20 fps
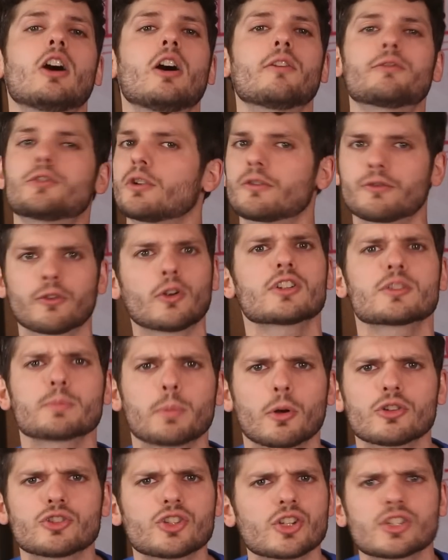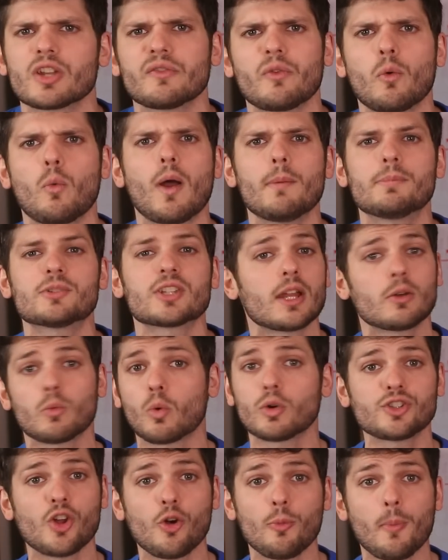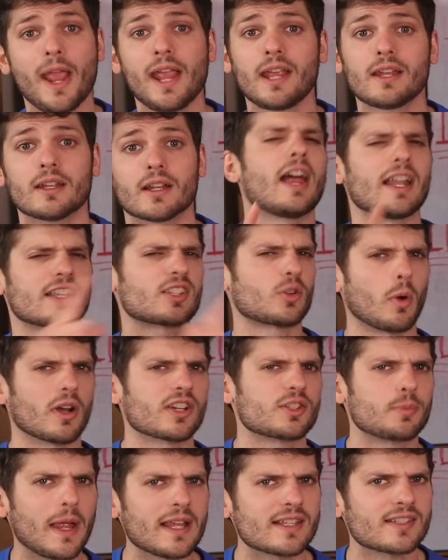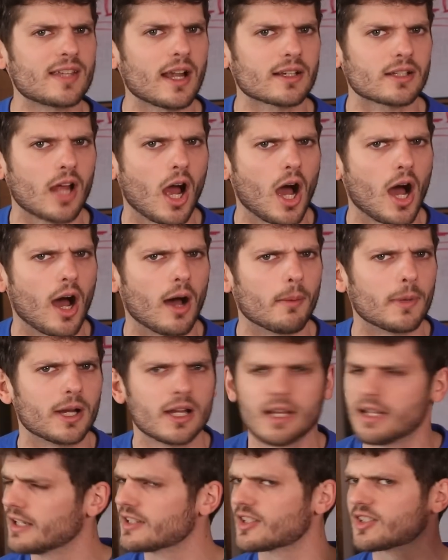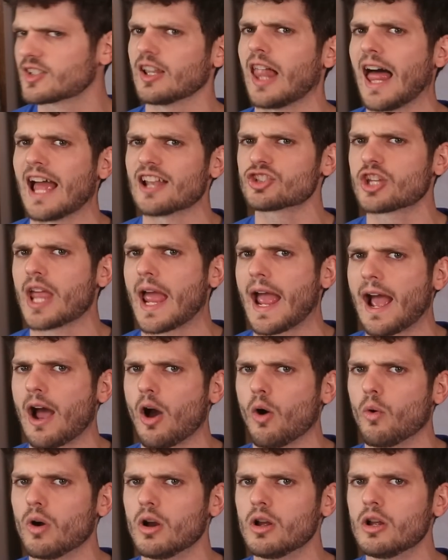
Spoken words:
off your first purchase of a website or domain. That's squarespace.com/cow.